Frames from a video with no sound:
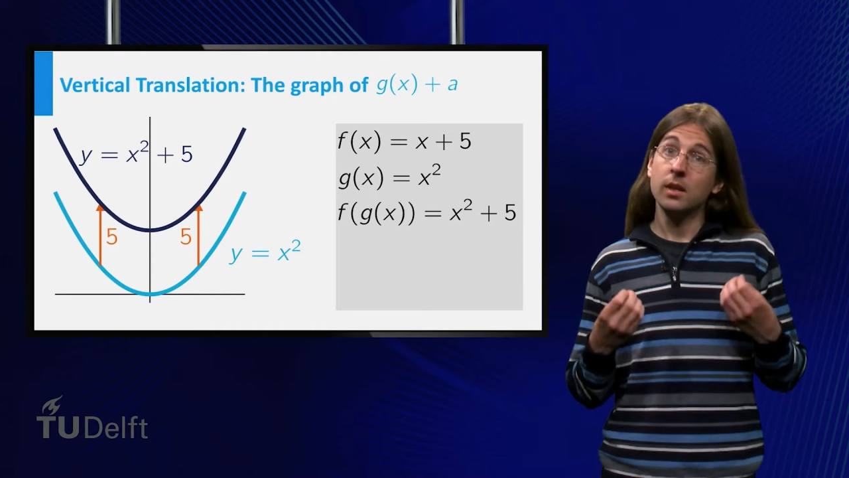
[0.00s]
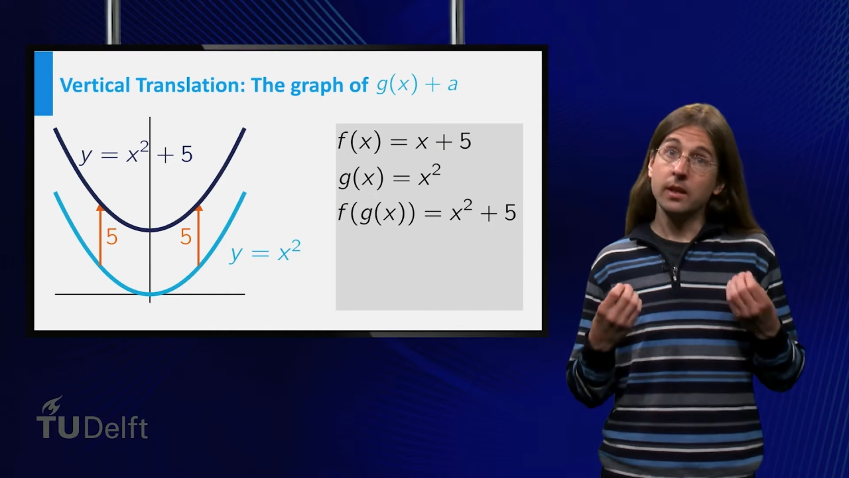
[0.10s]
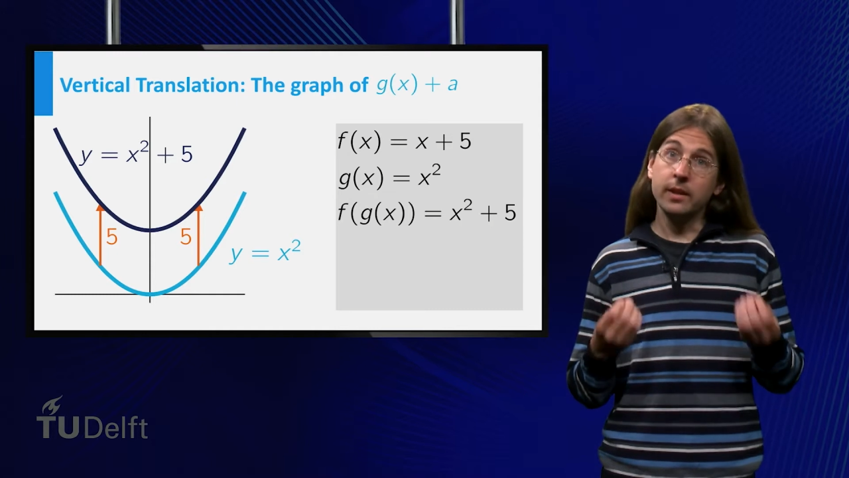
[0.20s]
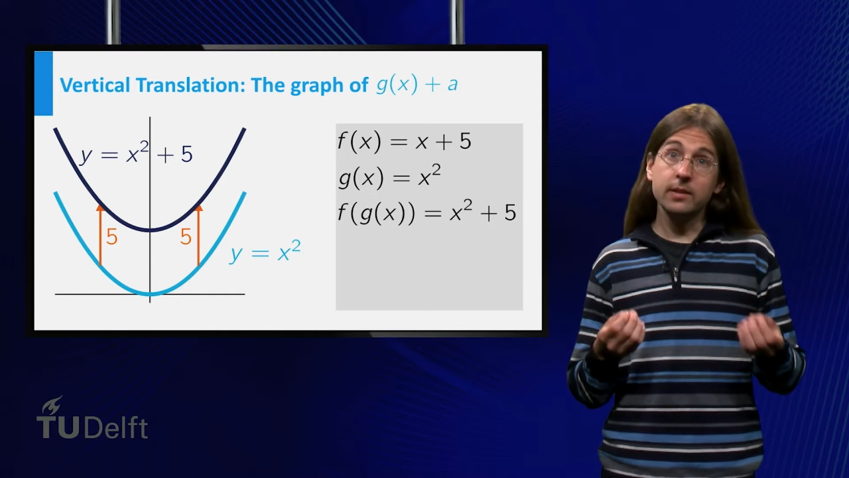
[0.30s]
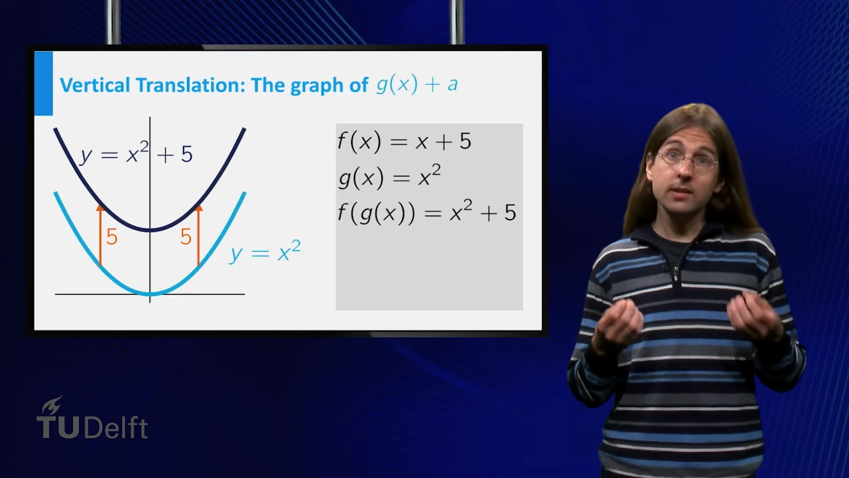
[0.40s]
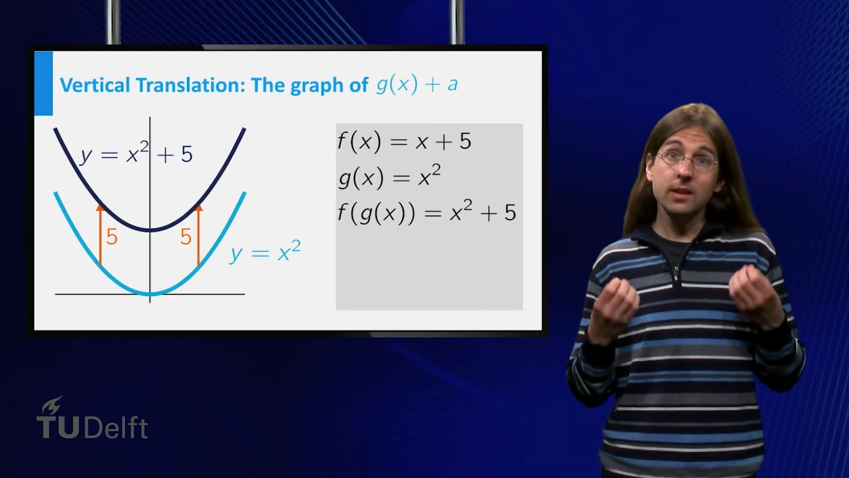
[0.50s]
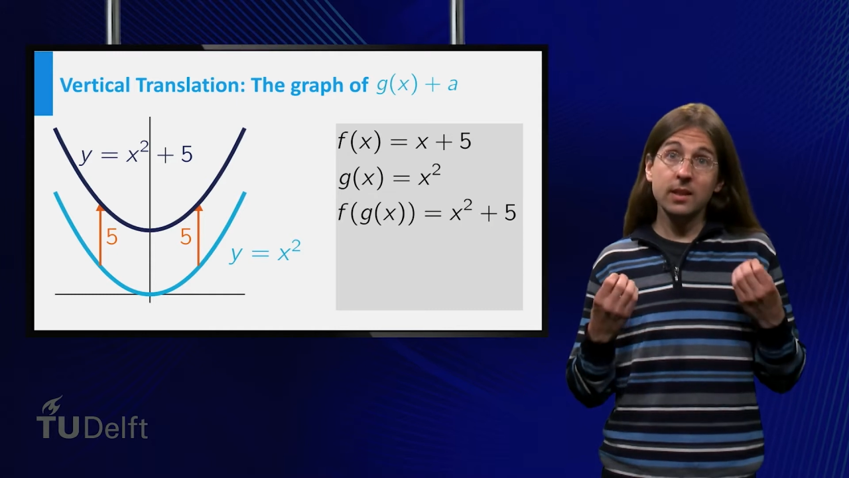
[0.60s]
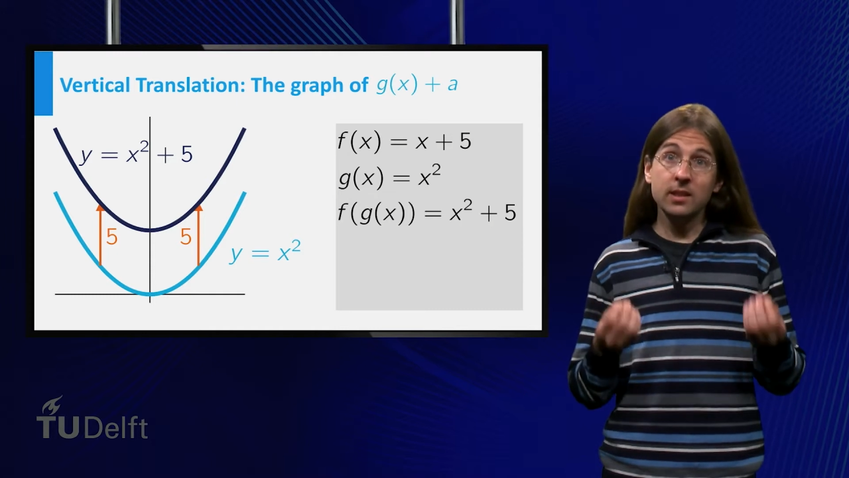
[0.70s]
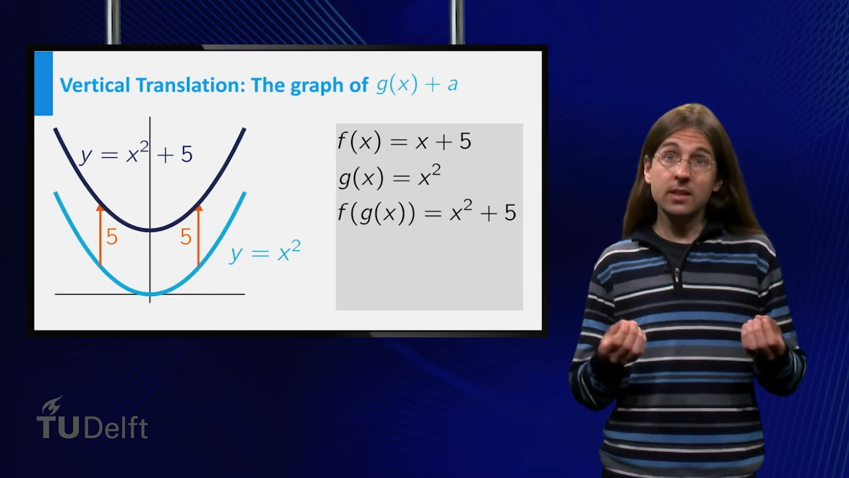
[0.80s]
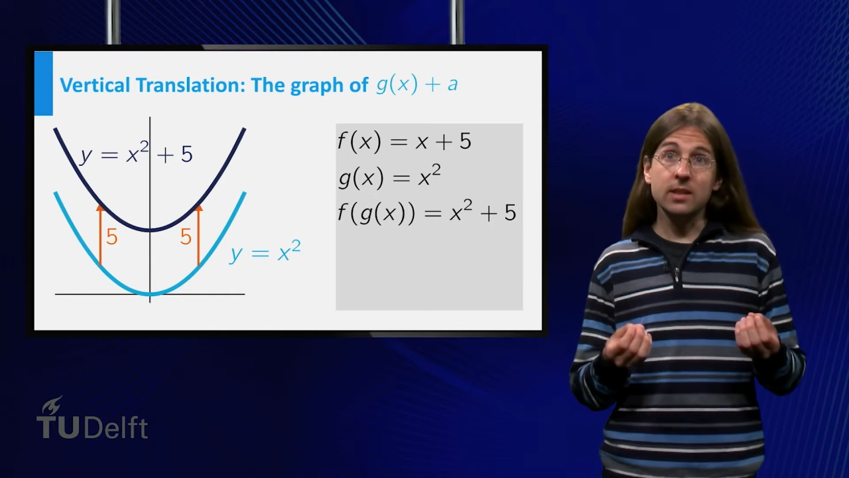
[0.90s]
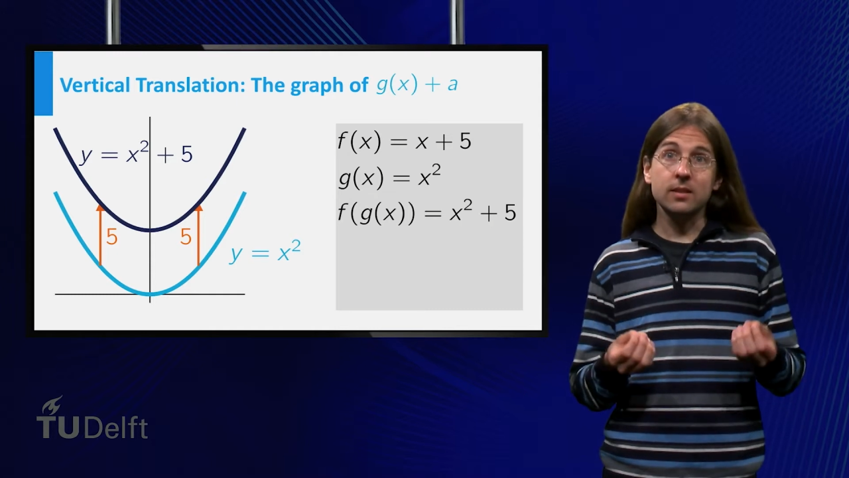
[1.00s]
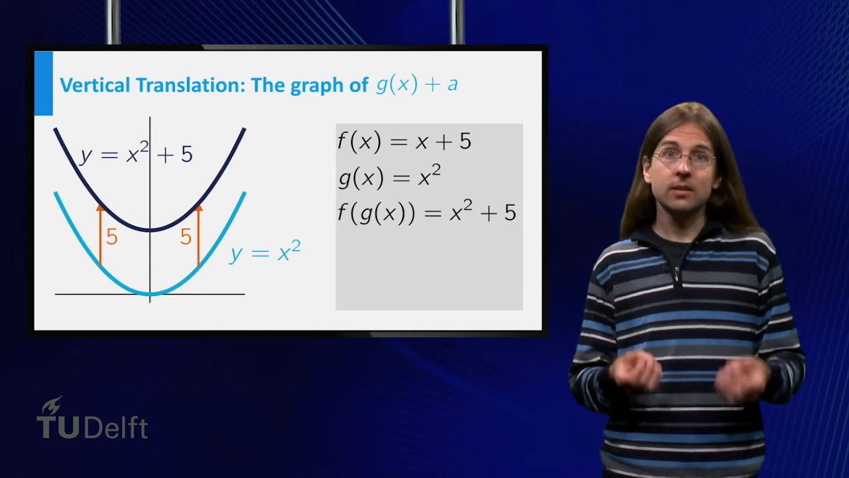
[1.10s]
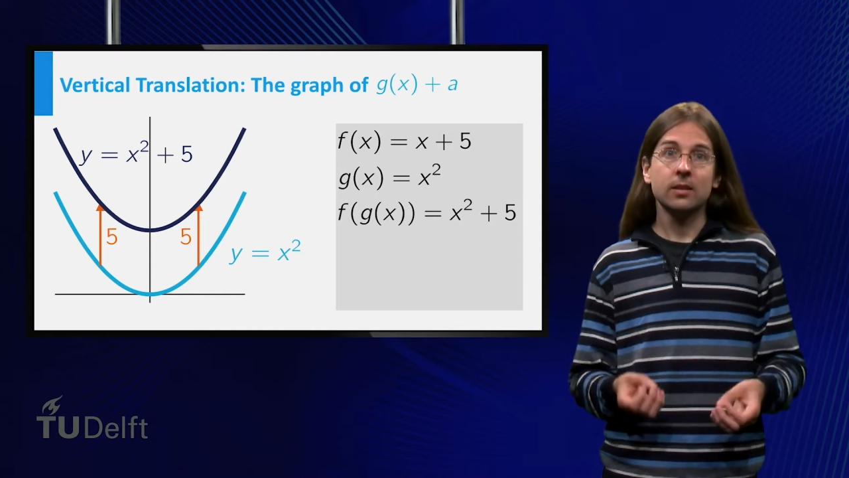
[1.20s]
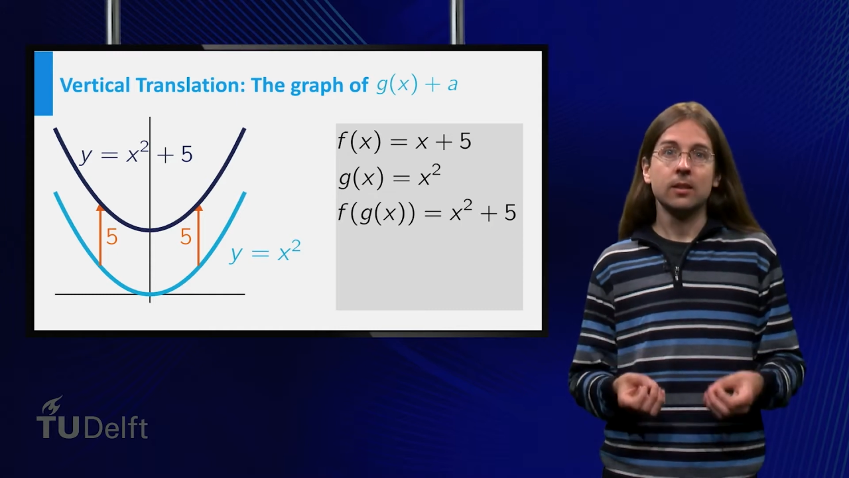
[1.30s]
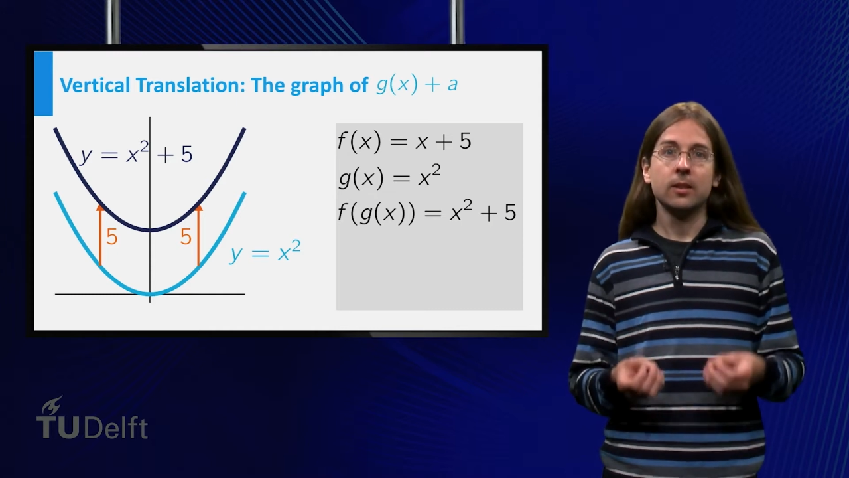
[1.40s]
And indeed,
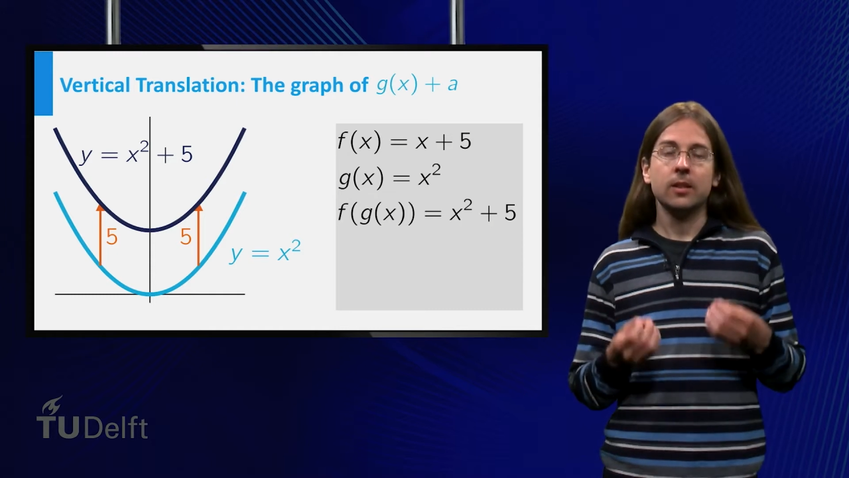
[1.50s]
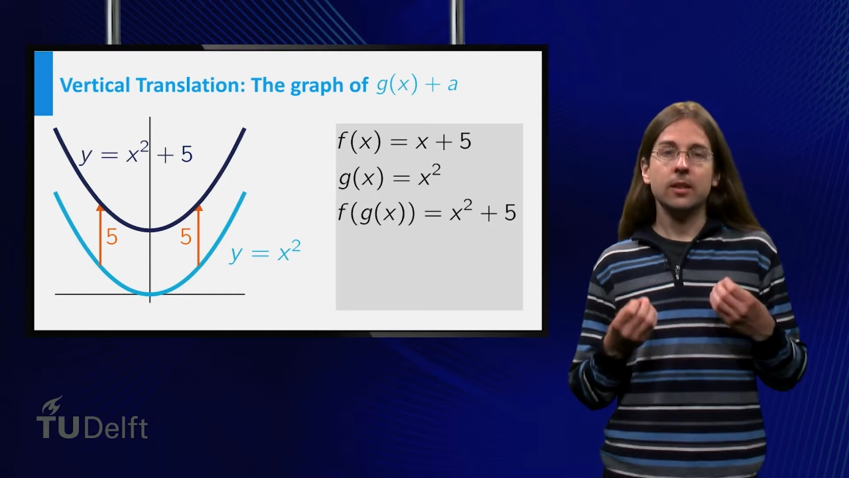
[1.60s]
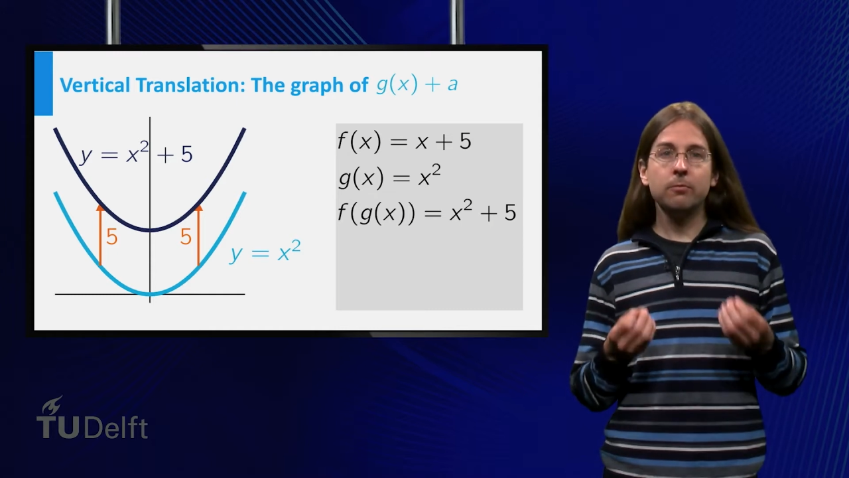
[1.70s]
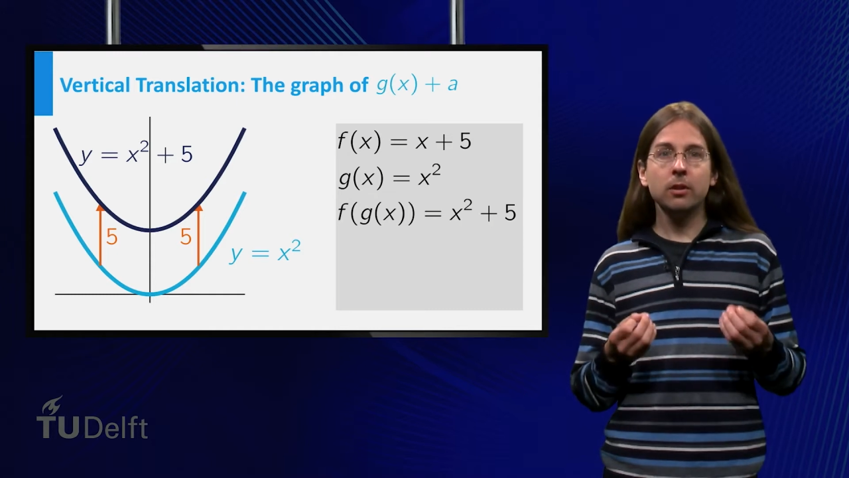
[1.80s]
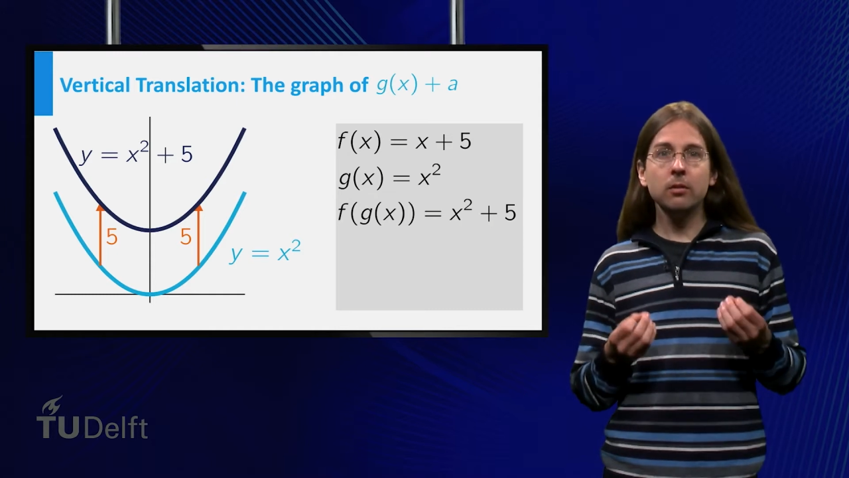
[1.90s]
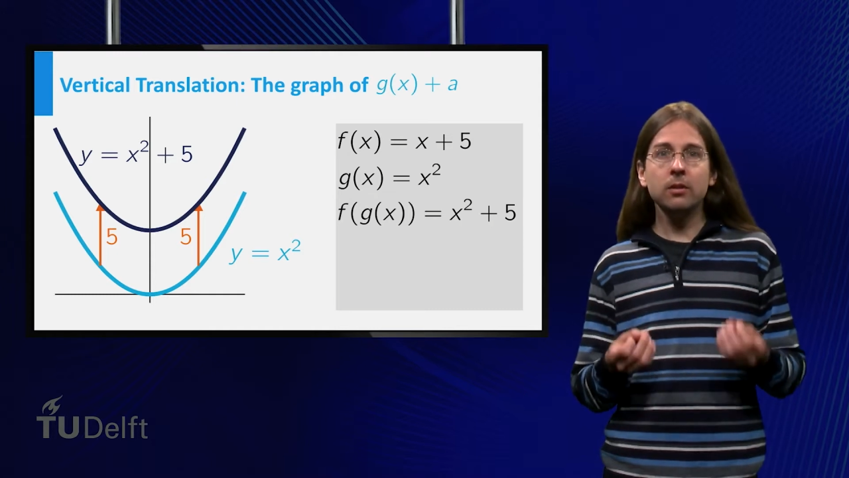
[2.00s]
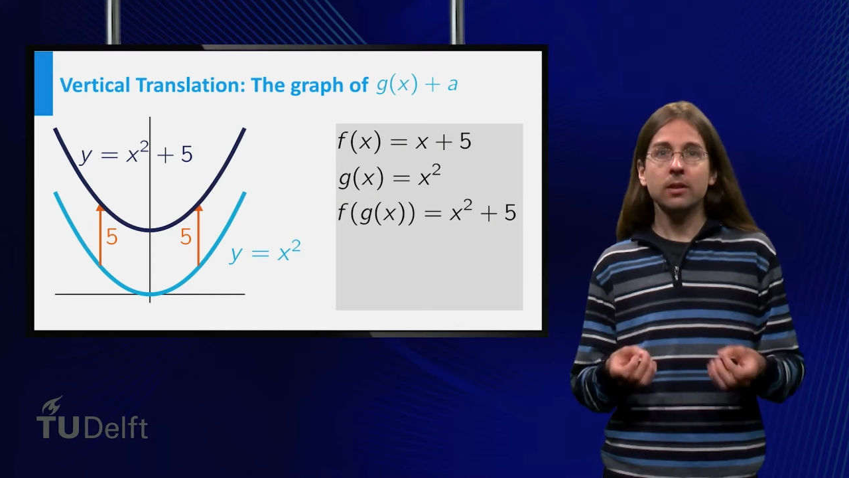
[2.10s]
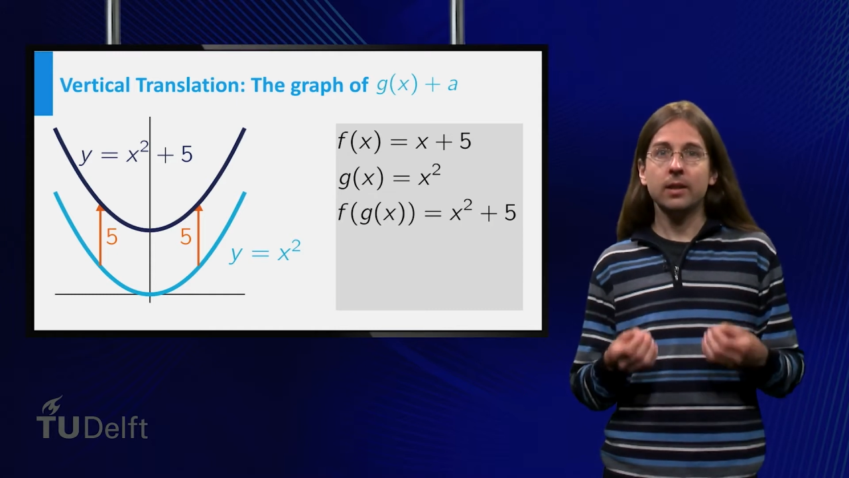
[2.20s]
if we look